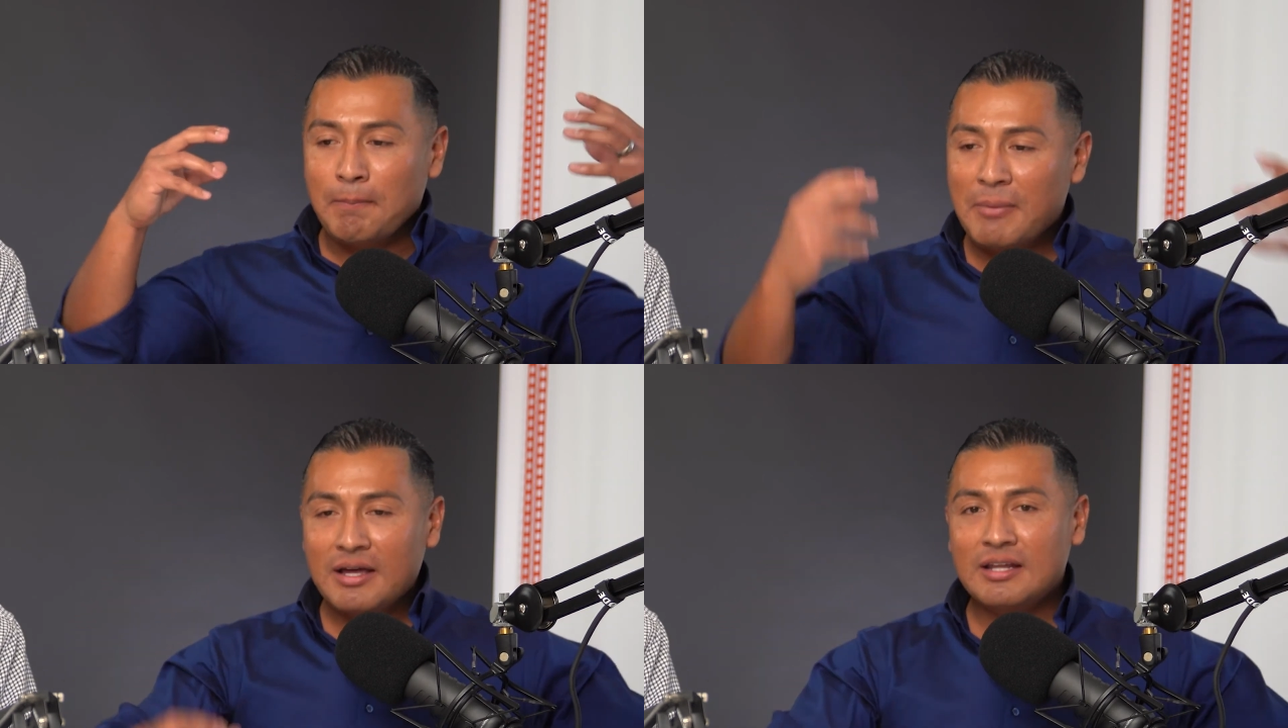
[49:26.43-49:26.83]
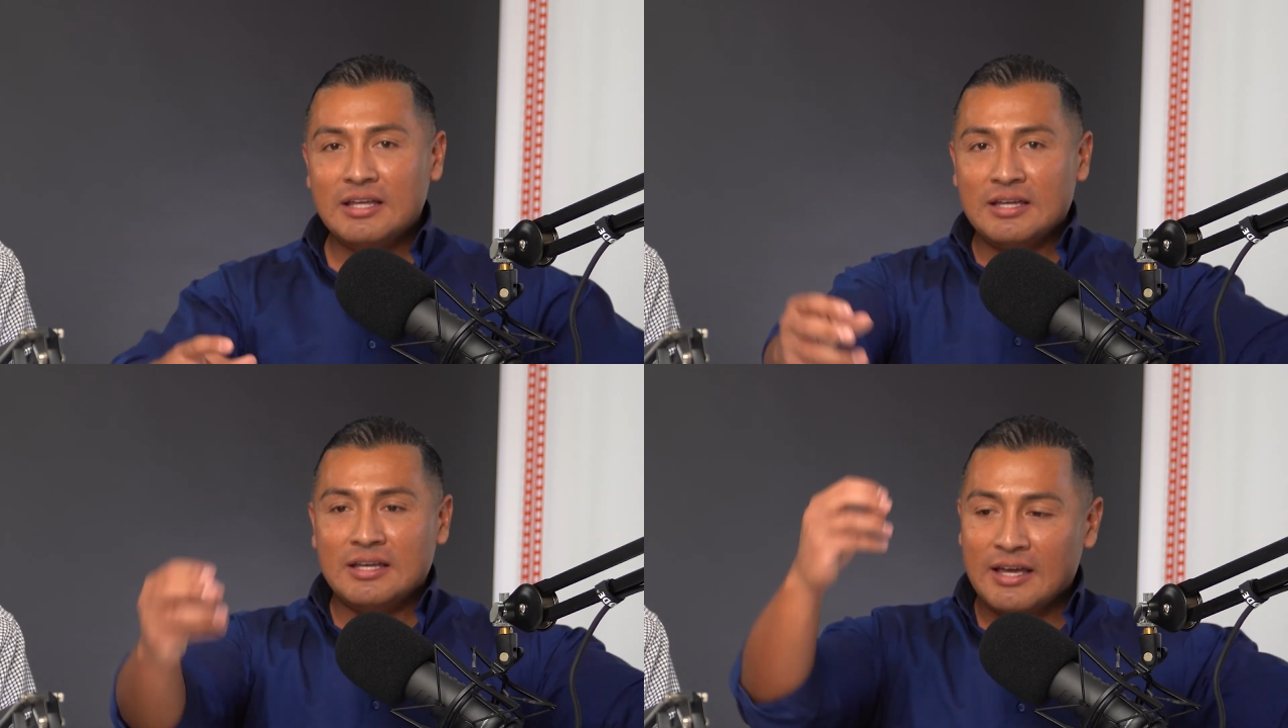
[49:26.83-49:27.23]

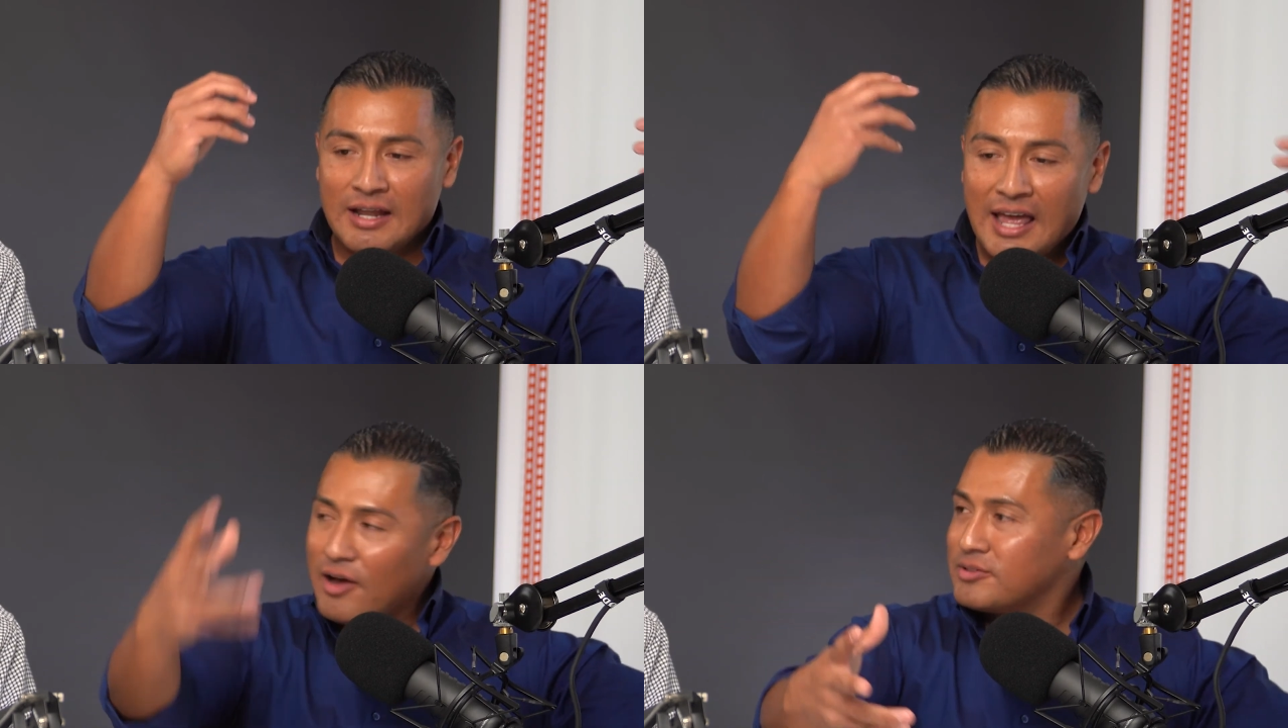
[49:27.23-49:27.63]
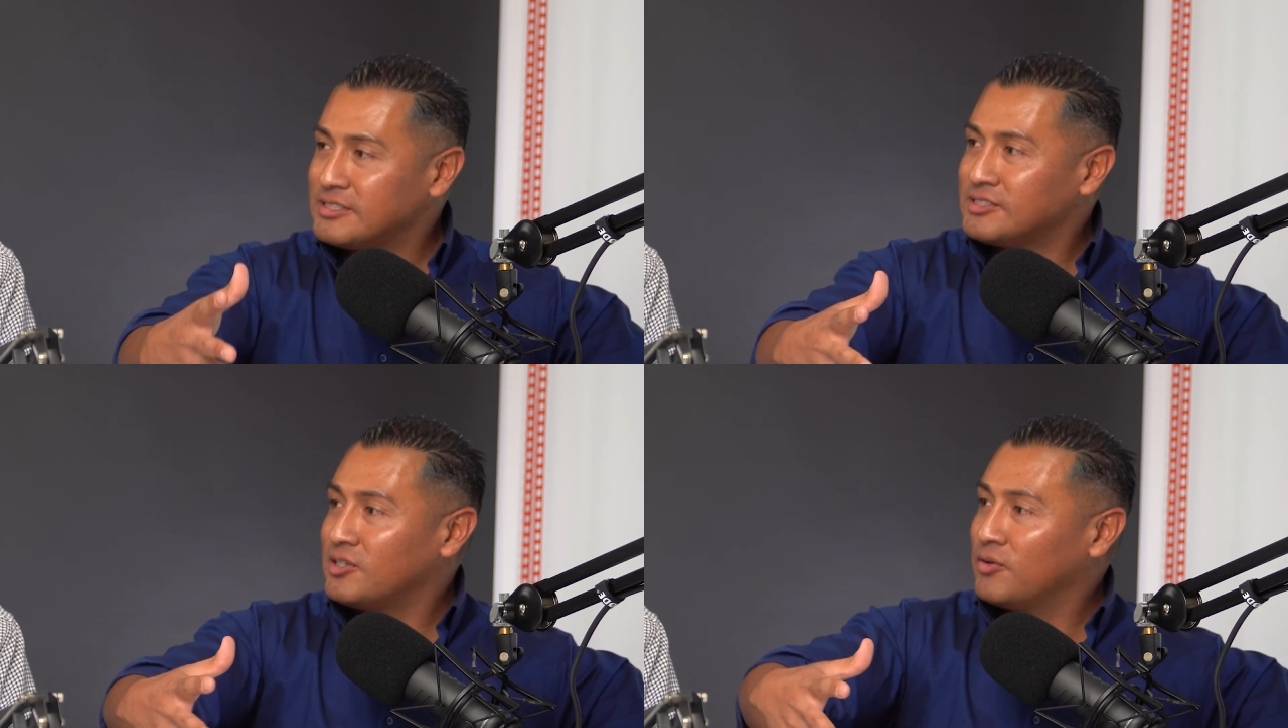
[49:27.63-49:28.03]
money and
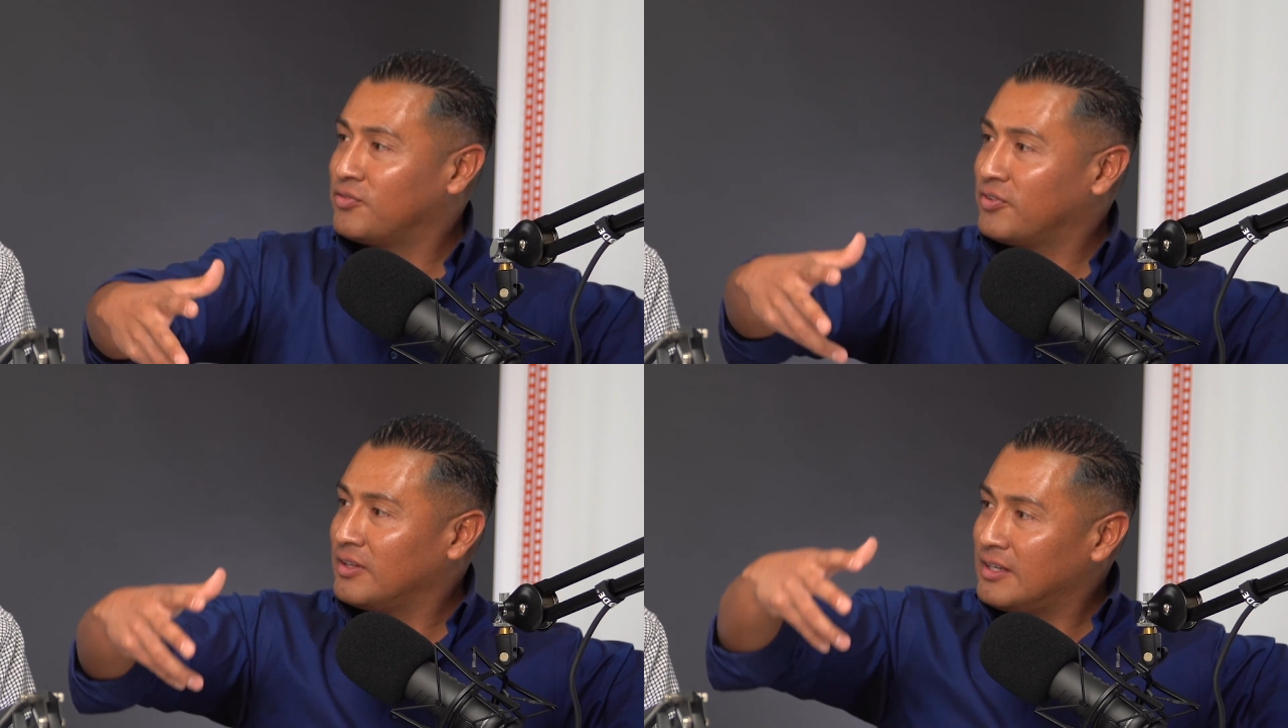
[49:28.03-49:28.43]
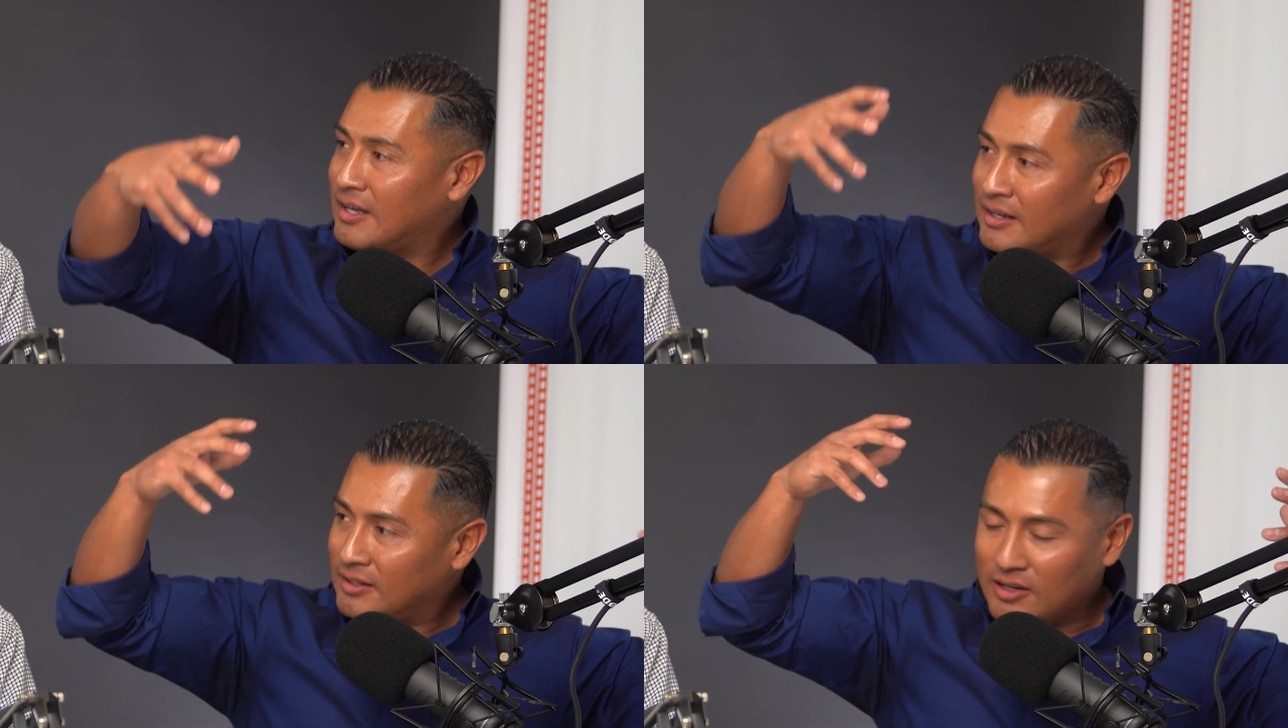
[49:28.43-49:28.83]
houses, hopefully,
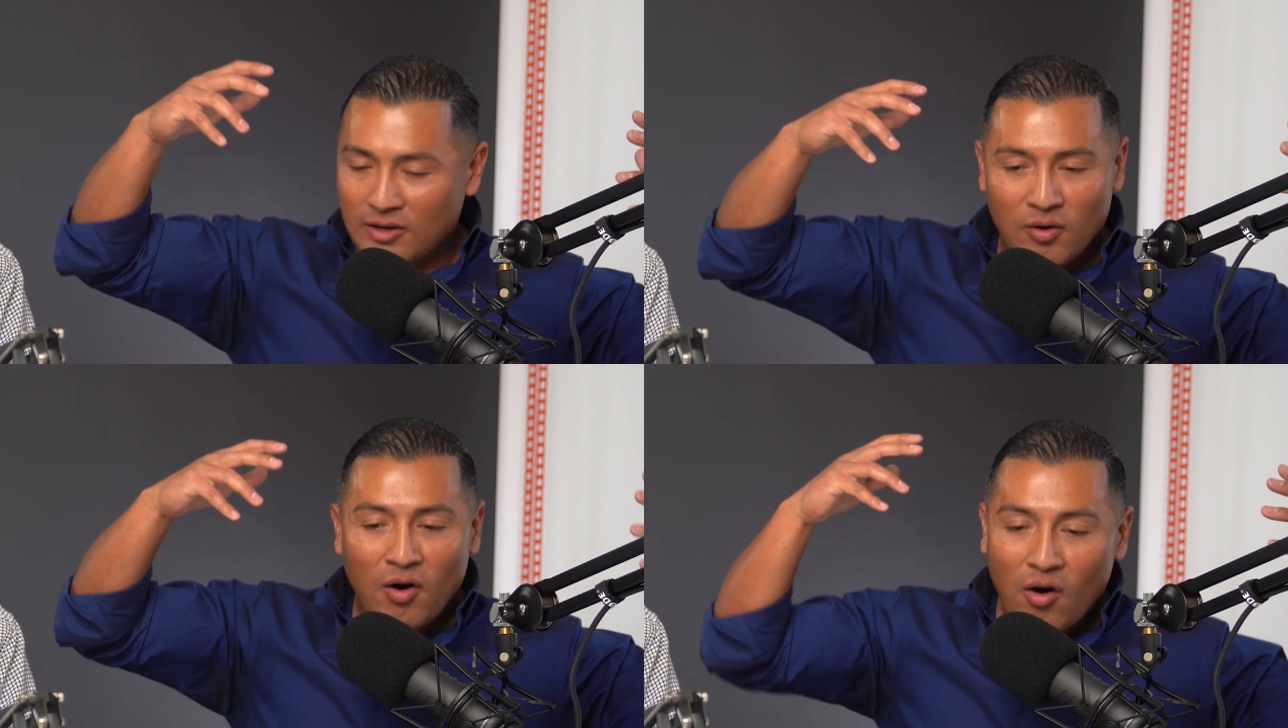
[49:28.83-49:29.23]
and, you know,